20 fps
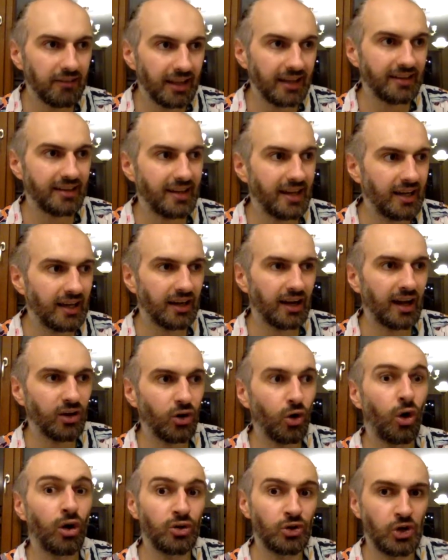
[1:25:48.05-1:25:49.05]
let's say, a
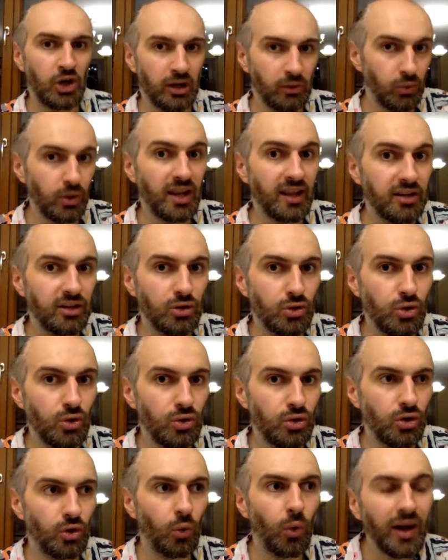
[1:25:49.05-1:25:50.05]
contract with a studio,